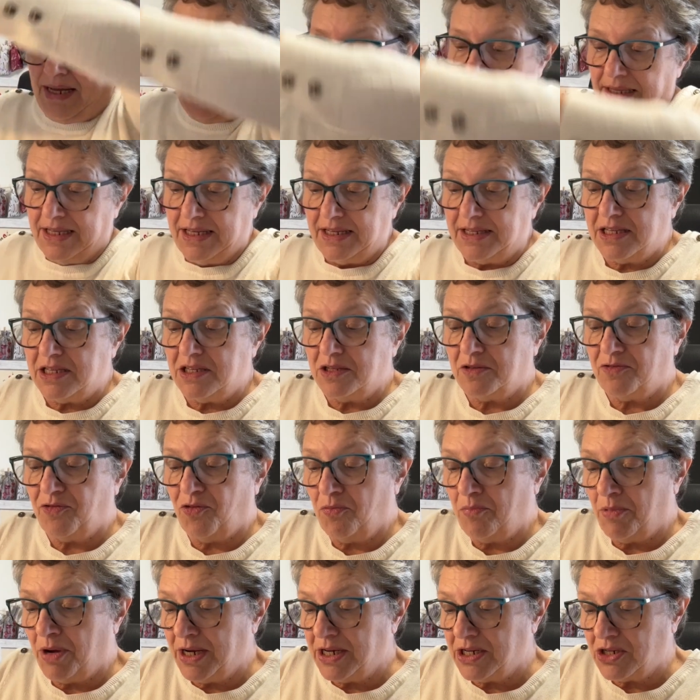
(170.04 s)
This is for
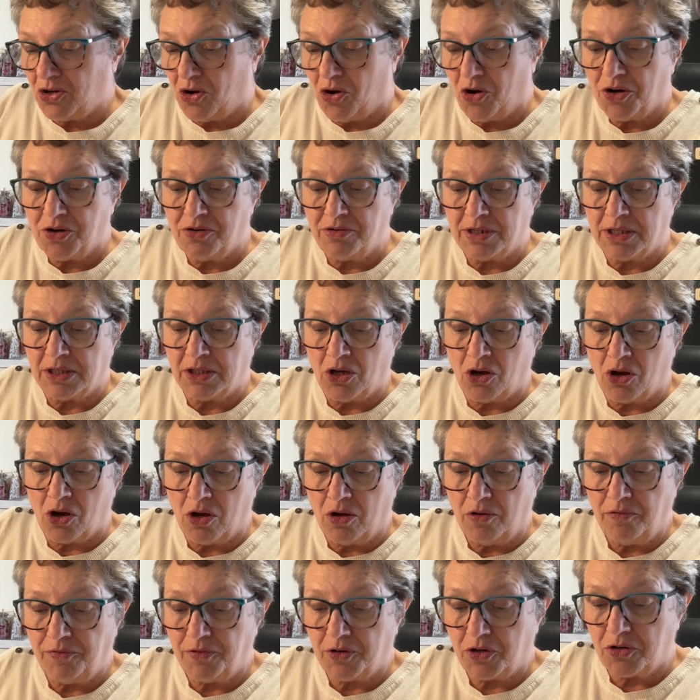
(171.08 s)
my daughter-in-law
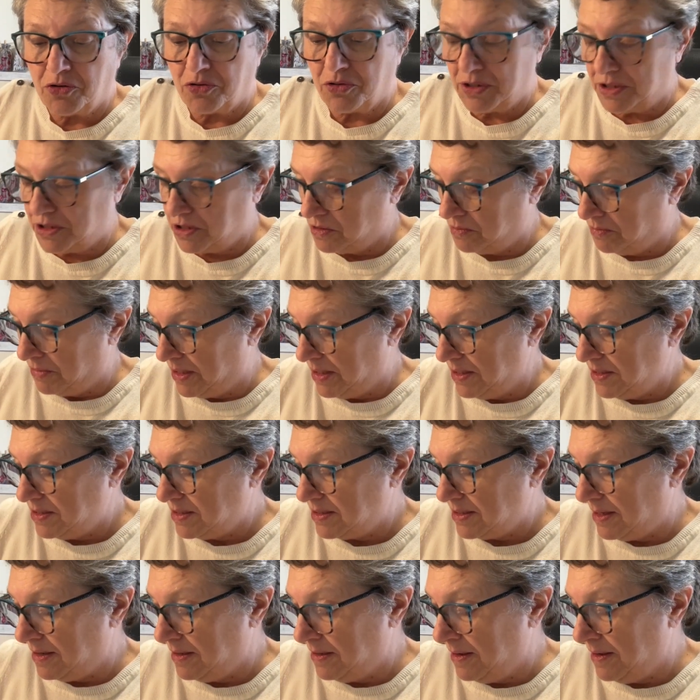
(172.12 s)
for Christmas,
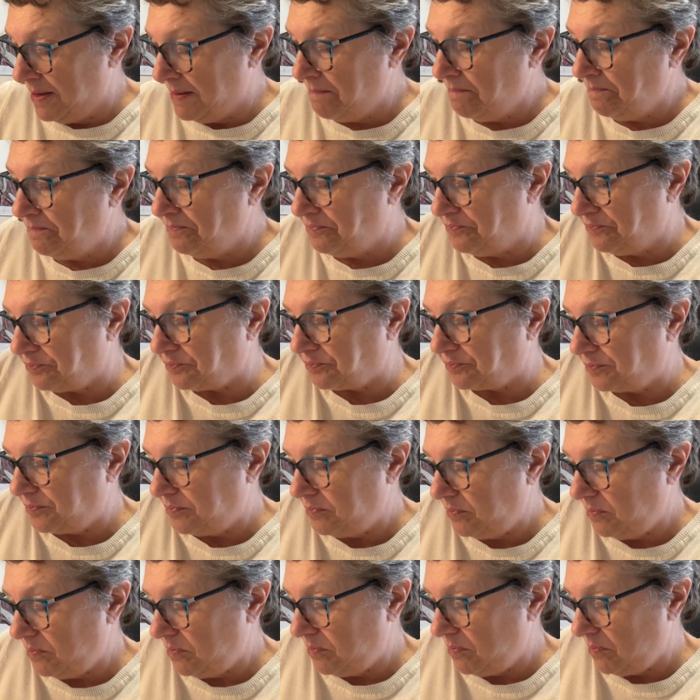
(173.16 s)
and I'm
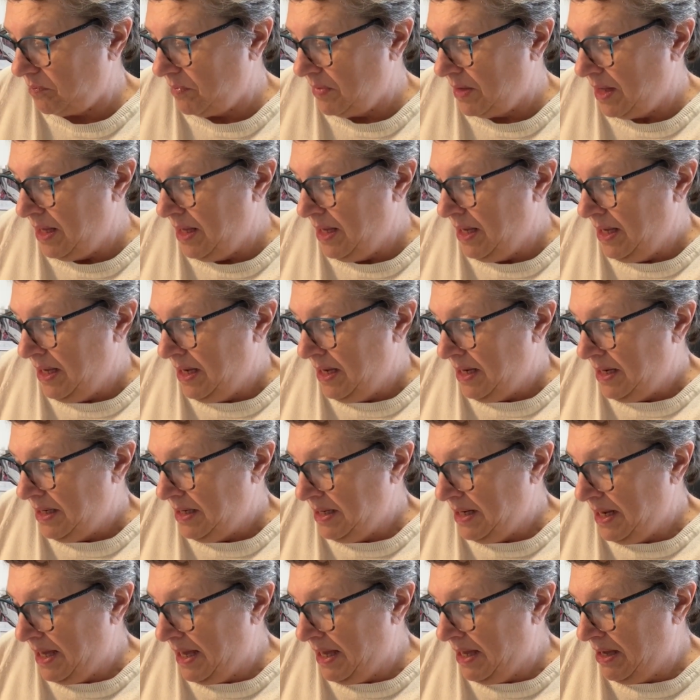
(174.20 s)

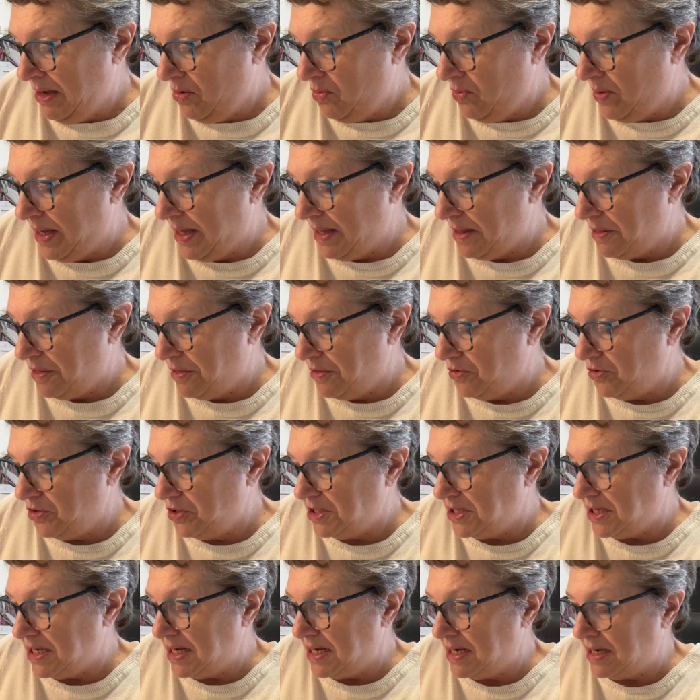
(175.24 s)
now at
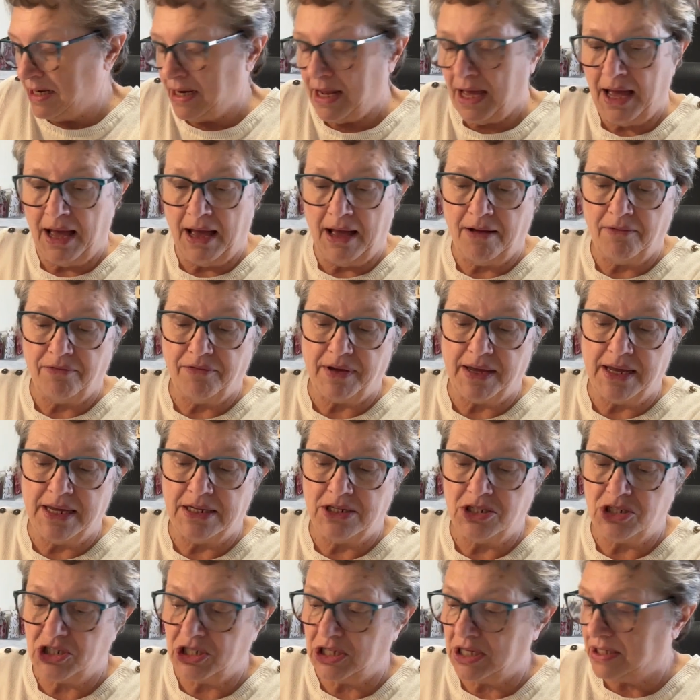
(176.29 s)
13.5
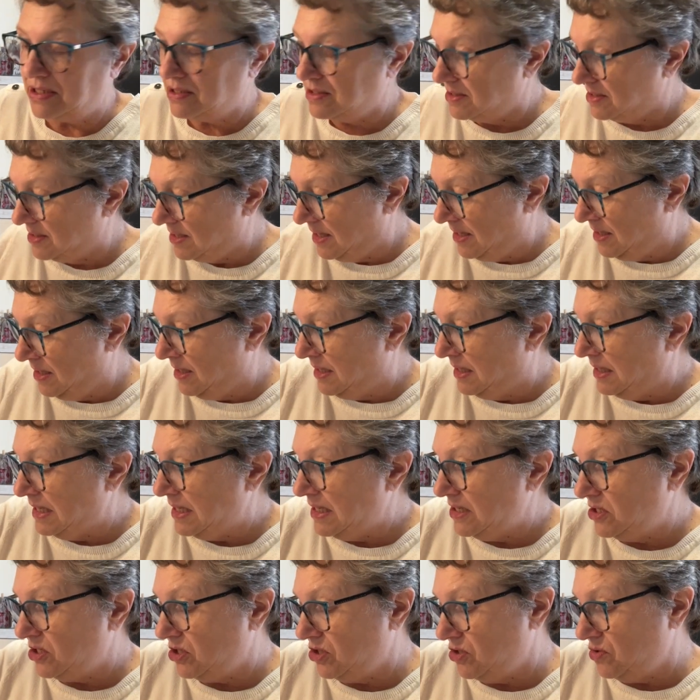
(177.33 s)
inches, and I
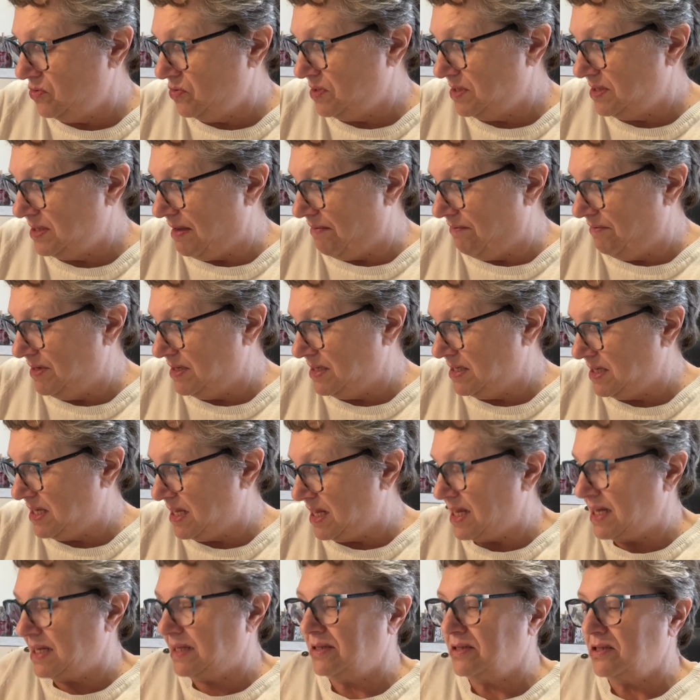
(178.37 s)
need to do
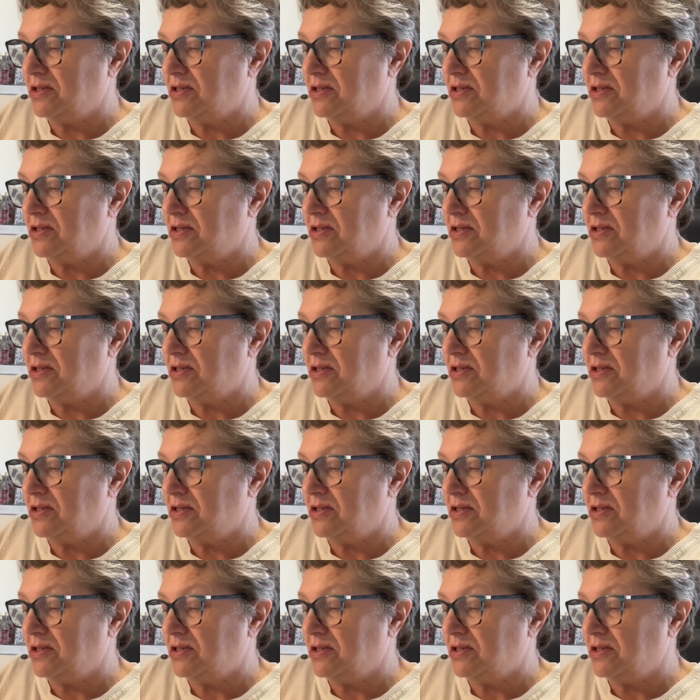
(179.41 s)
17.